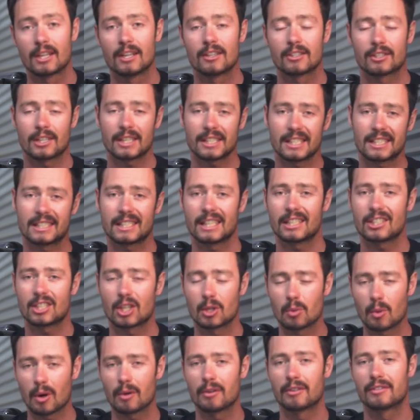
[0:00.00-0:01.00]
So that's
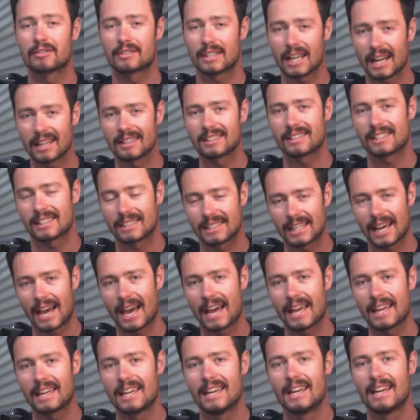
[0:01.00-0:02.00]
essentially what we've done
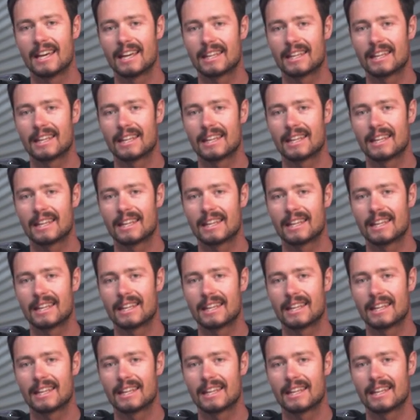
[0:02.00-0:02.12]
today.